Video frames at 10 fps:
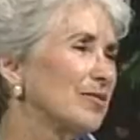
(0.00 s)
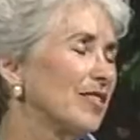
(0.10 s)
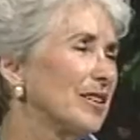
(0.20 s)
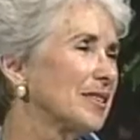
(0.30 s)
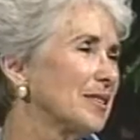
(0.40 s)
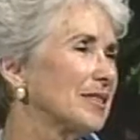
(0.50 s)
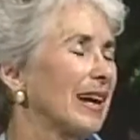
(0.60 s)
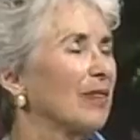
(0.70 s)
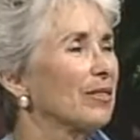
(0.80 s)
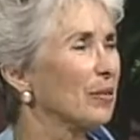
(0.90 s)
faces
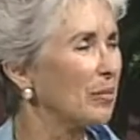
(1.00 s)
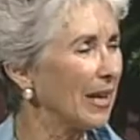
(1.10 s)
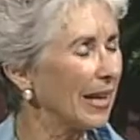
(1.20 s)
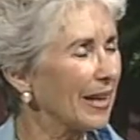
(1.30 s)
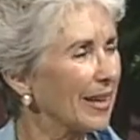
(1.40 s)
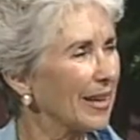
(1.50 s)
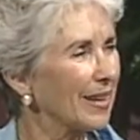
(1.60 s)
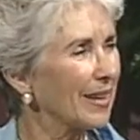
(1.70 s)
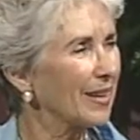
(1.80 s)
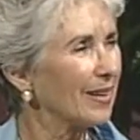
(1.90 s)
out the back?
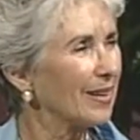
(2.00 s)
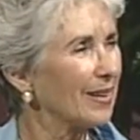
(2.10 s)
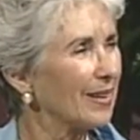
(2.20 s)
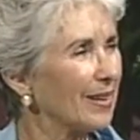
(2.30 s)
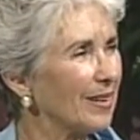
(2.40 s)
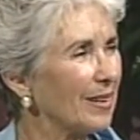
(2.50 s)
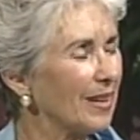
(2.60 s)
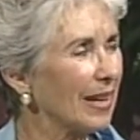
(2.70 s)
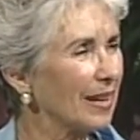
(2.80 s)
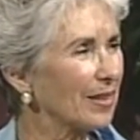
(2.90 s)

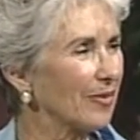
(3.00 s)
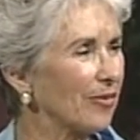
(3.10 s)
And not the